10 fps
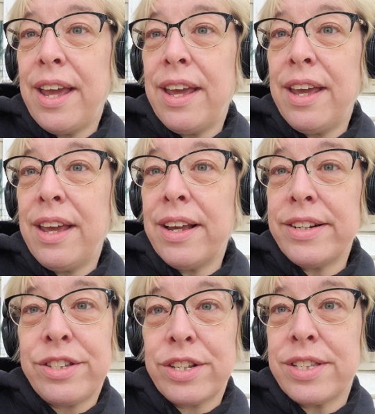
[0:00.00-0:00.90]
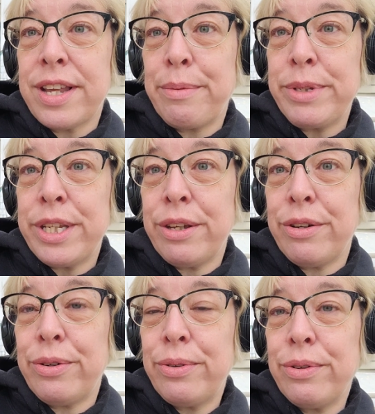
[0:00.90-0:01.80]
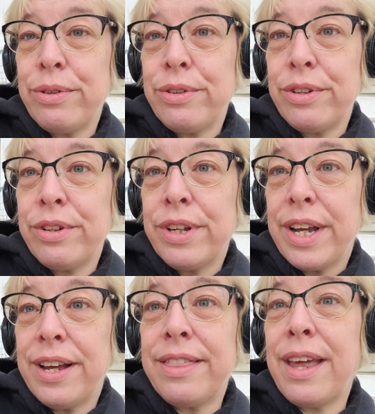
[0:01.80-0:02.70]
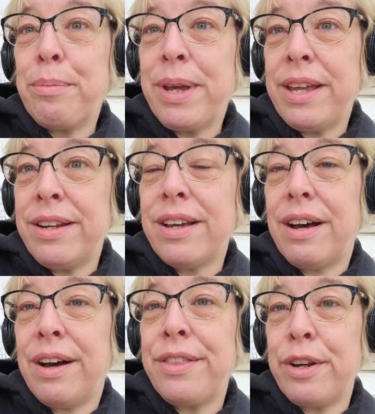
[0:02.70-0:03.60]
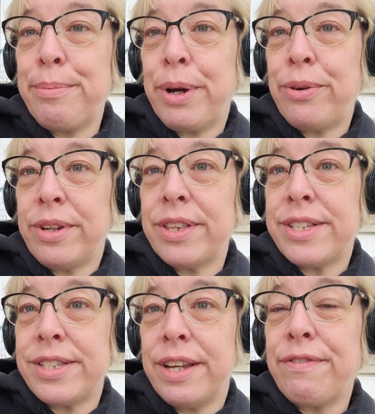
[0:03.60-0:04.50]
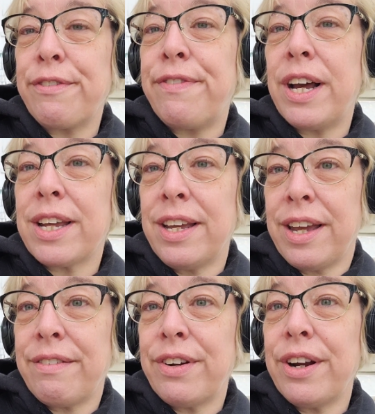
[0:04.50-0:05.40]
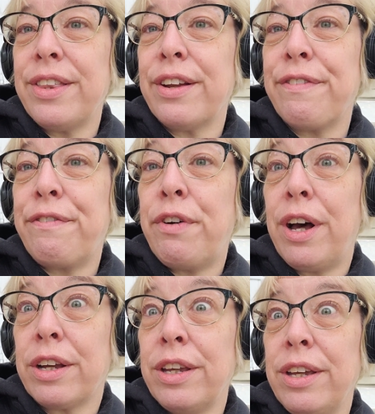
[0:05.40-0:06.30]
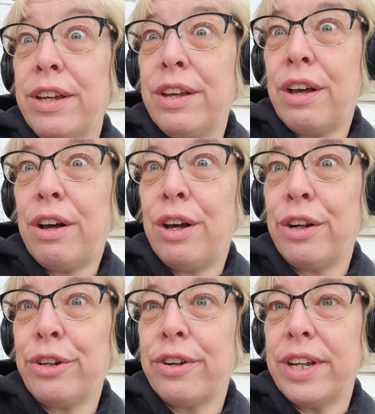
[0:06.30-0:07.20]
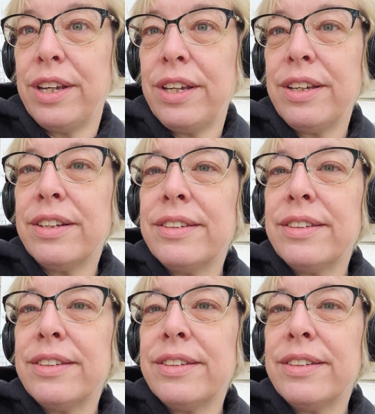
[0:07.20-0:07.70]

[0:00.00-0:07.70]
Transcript: they it's just them two and they've been on their boat on the sea for fucking ever and they're fucking hungry